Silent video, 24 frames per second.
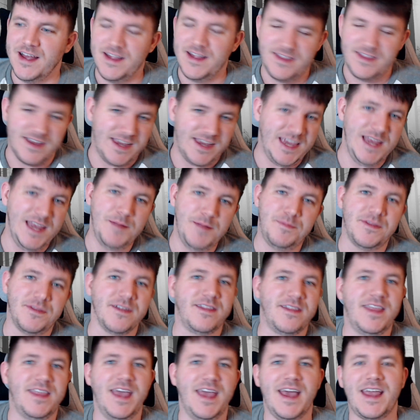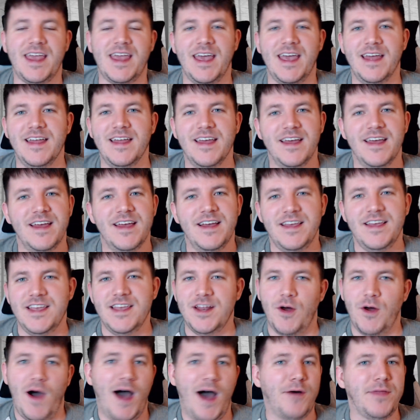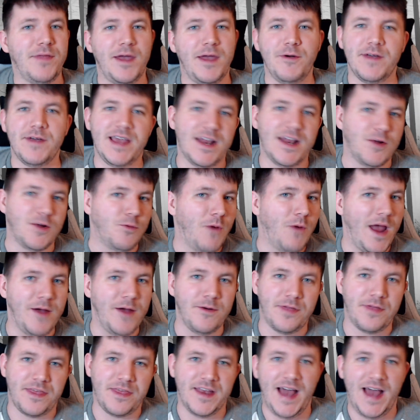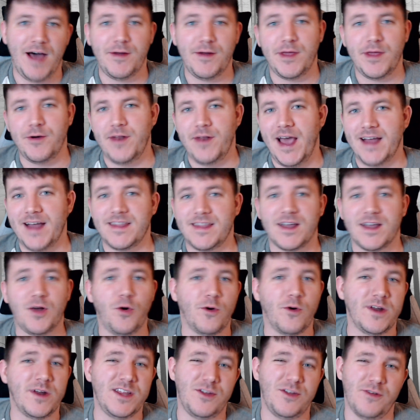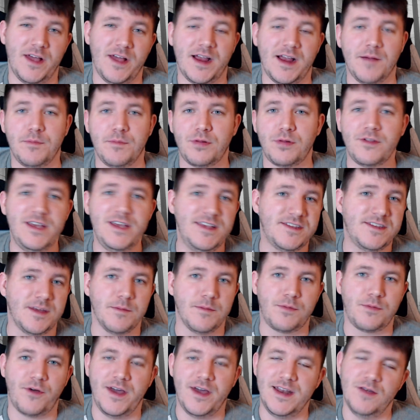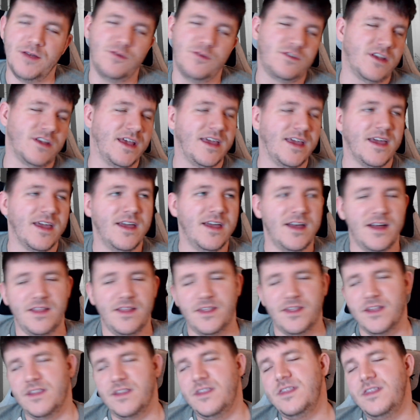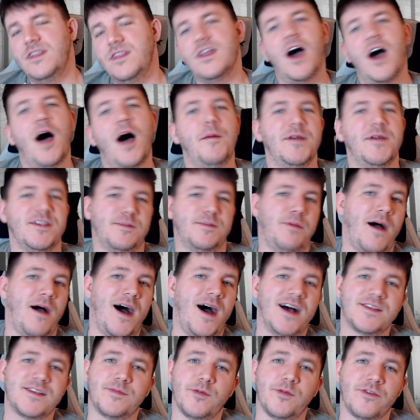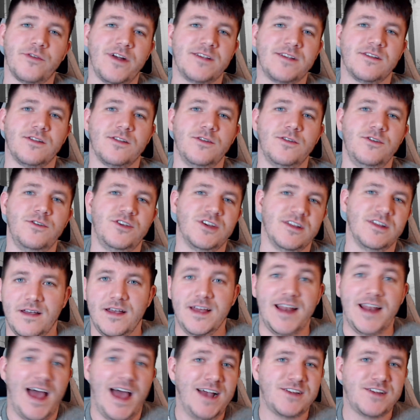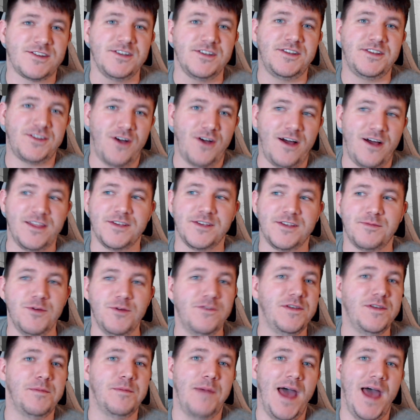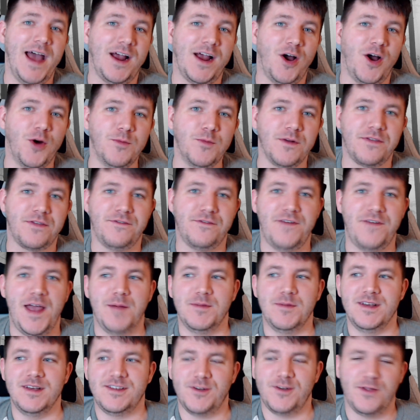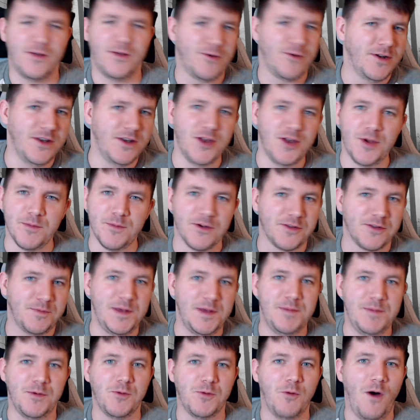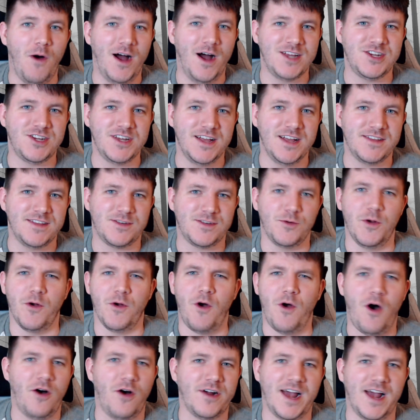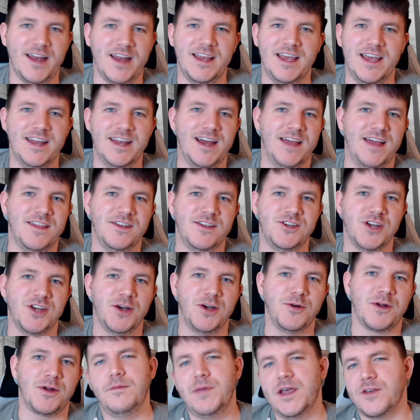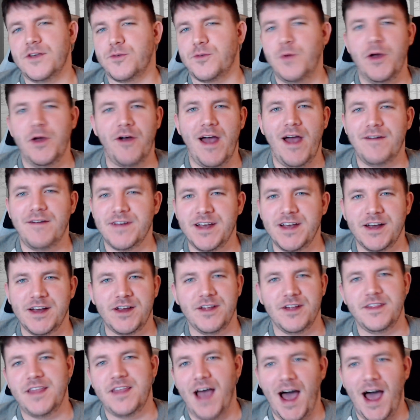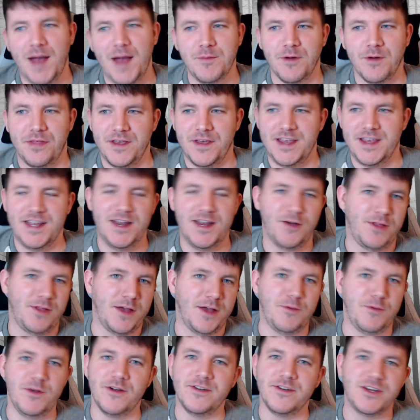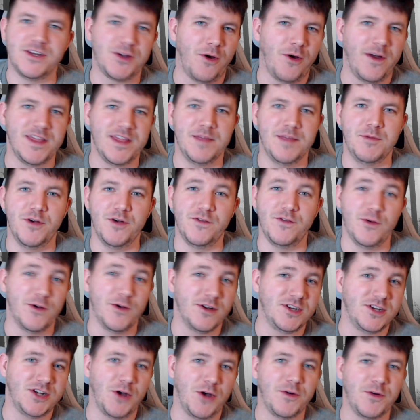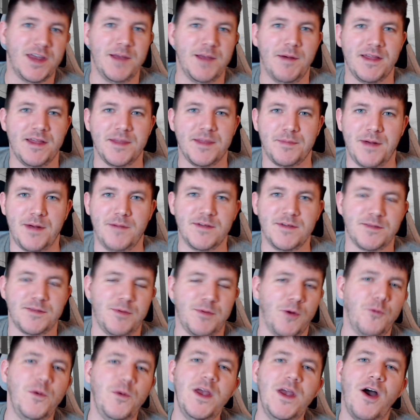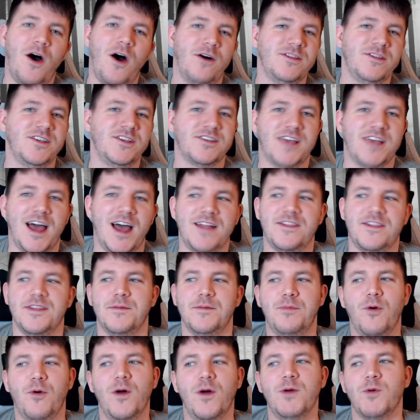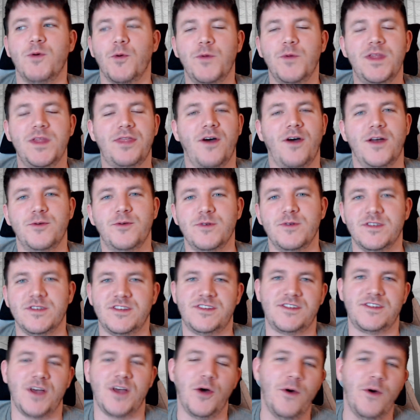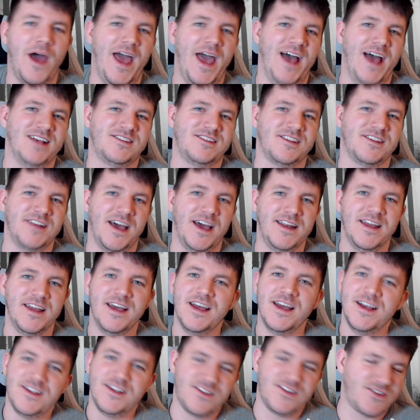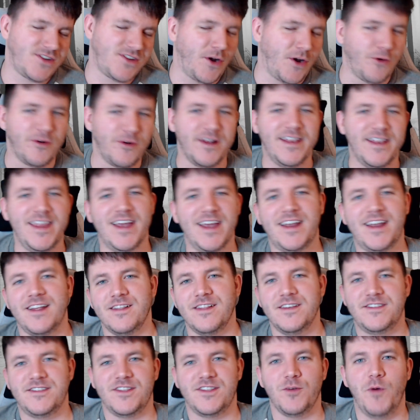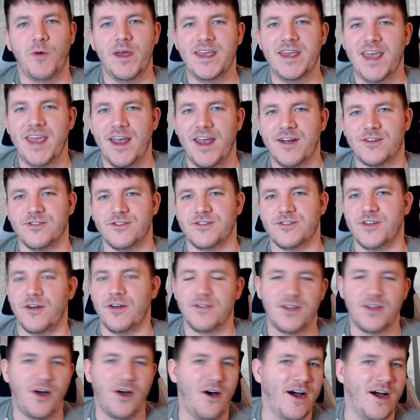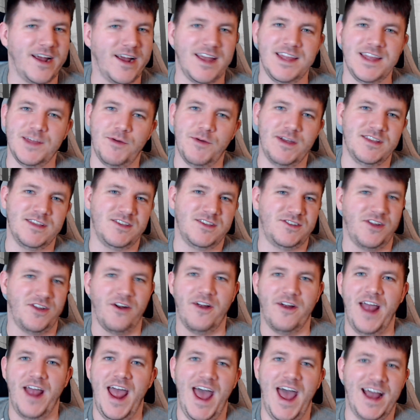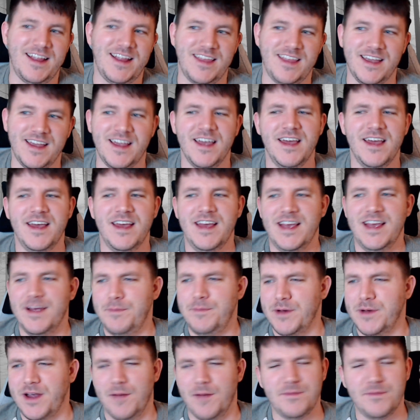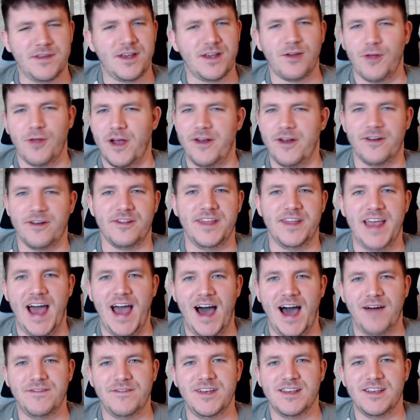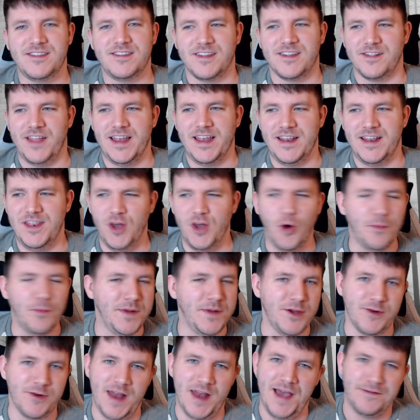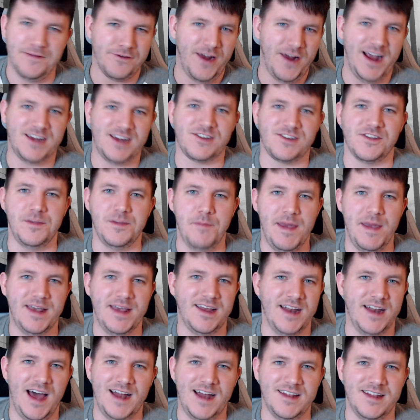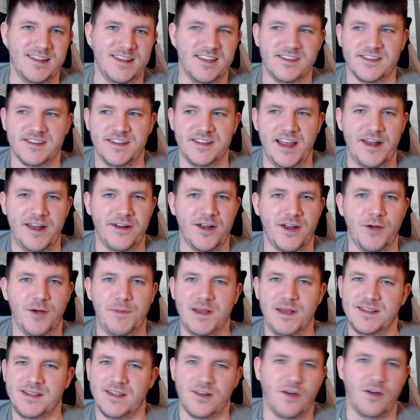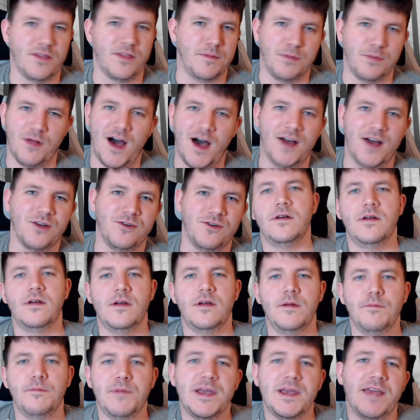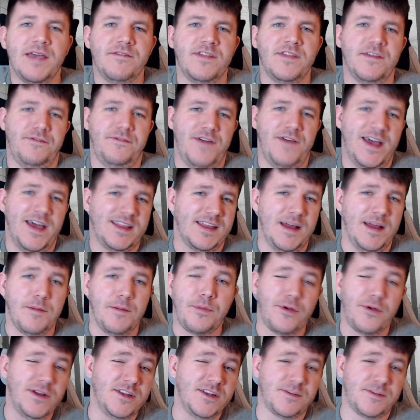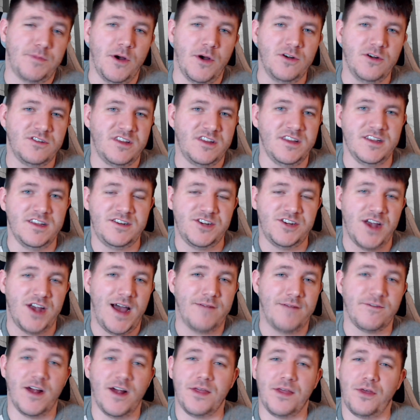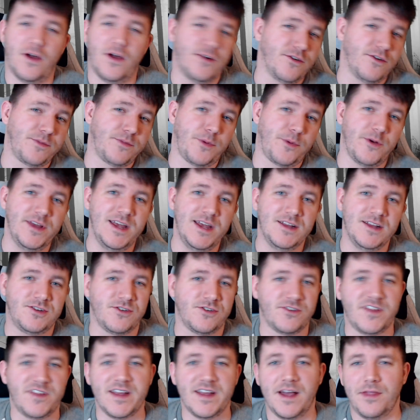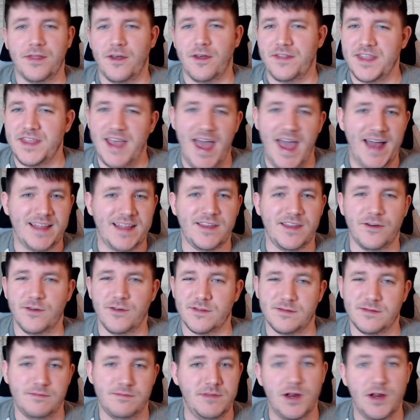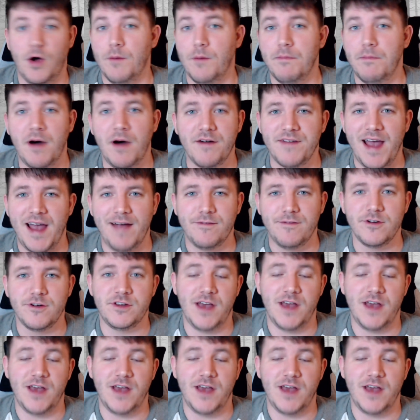to keep the ticket, you know, how they would get away with it, how they would act according to like a police complaint. It was like the dumbest possible resolution. And I actually saw this movie back home with family, so there were numerous people watching it, so we were all kind of in on the joke because we were having a good time with it, you know, like we were enjoying the movie, we were joking about the premise, but we all just got to the point where we thought it was so asinine, so ridiculous the way characters start talking, the way they start acting. It becomes glaringly obvious that like nobody would ever actually make it out of this scenario based on all the plot holes but given the fact that I'm predisposed to this genre, I thought it was pretty interesting. I thought the acting was, you know, above average. I